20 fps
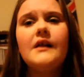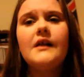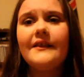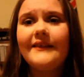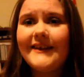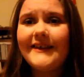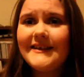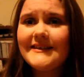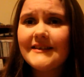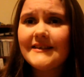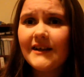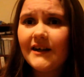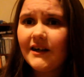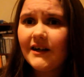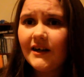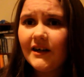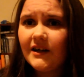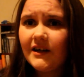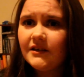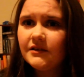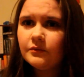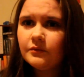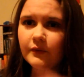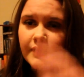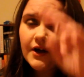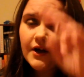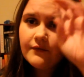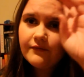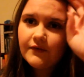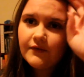These are, we
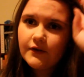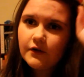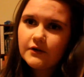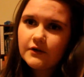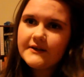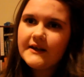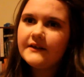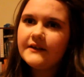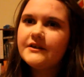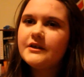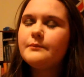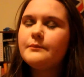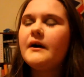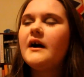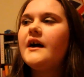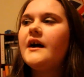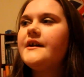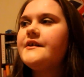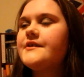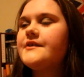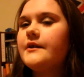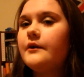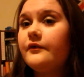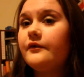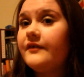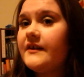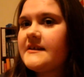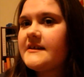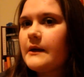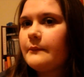got them from the hotel in Dubai, so they were
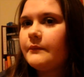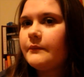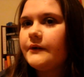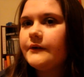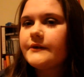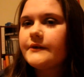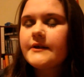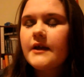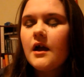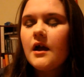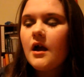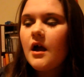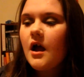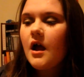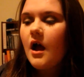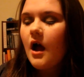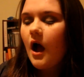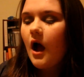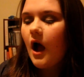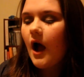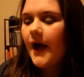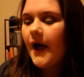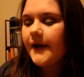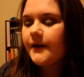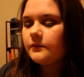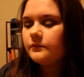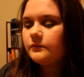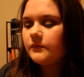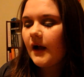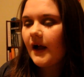free samples,
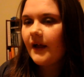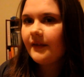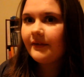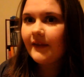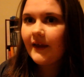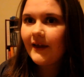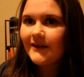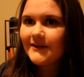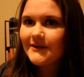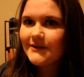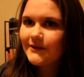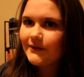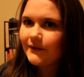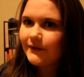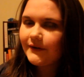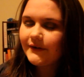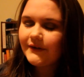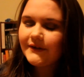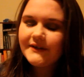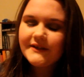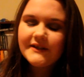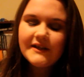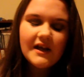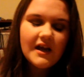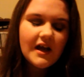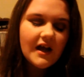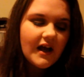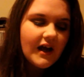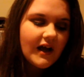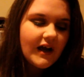and they are so good.
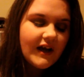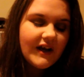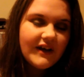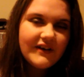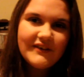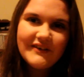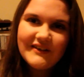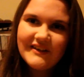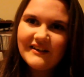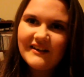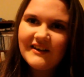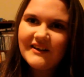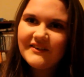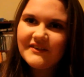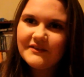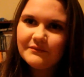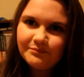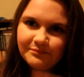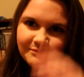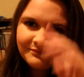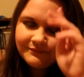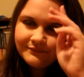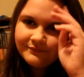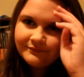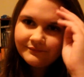I really like them.